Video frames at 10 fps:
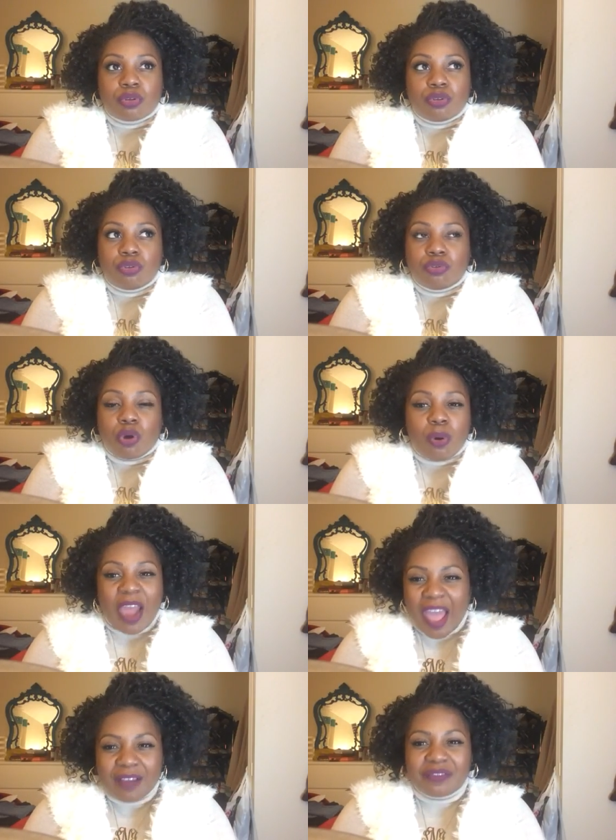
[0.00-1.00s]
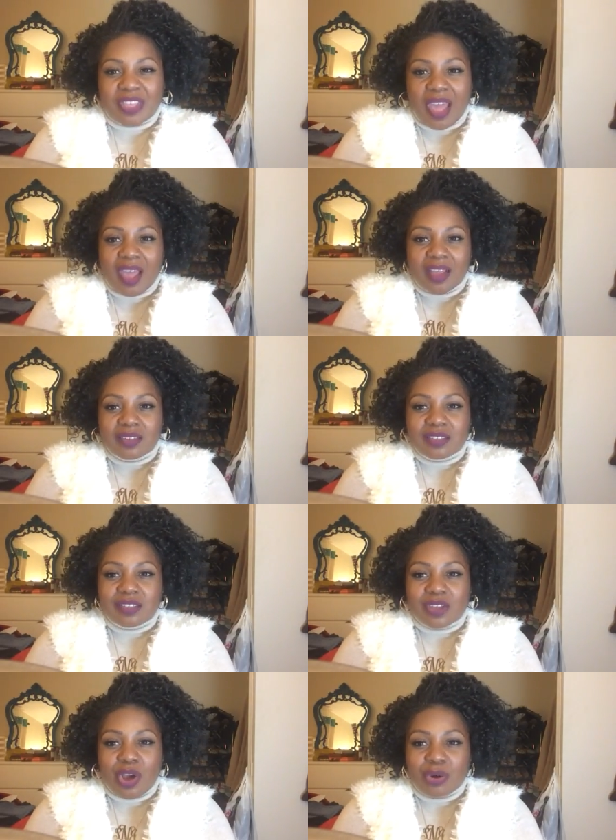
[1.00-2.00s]
you don't have that
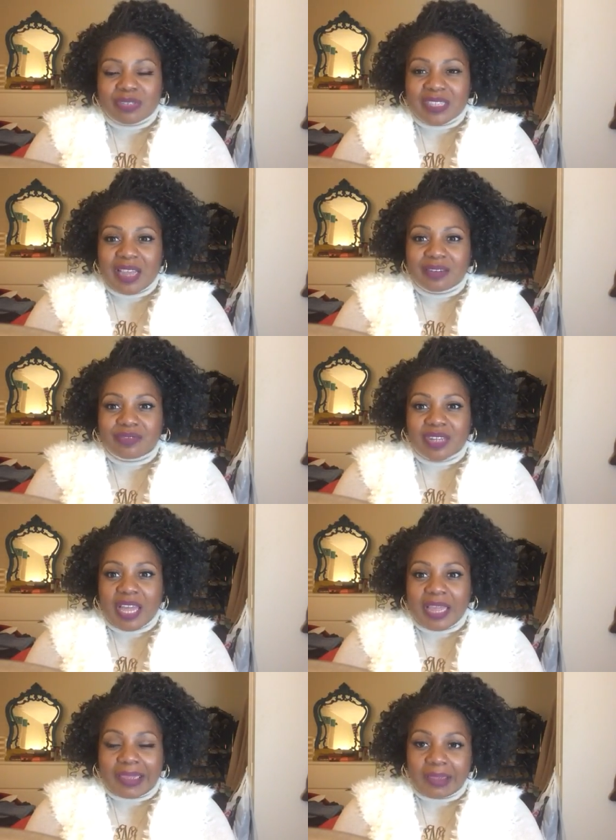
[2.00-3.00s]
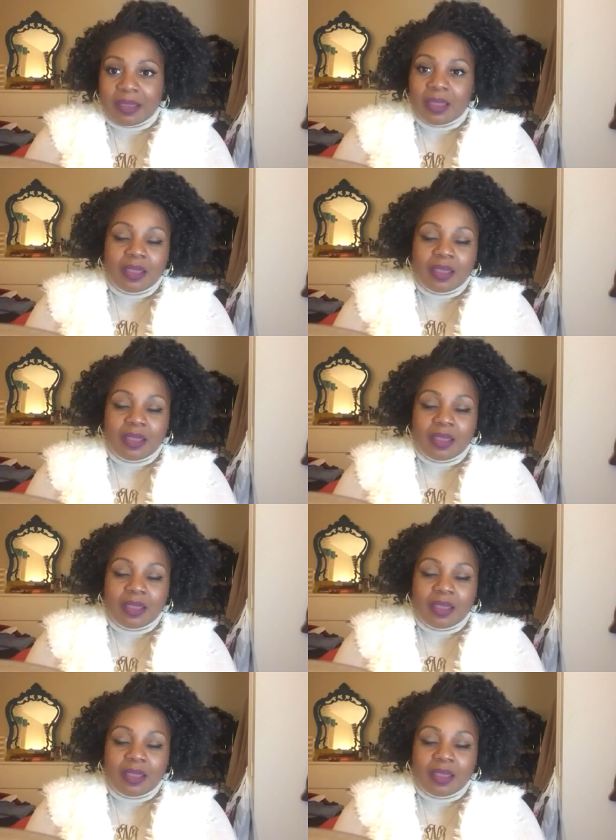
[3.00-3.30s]
so it's kind of like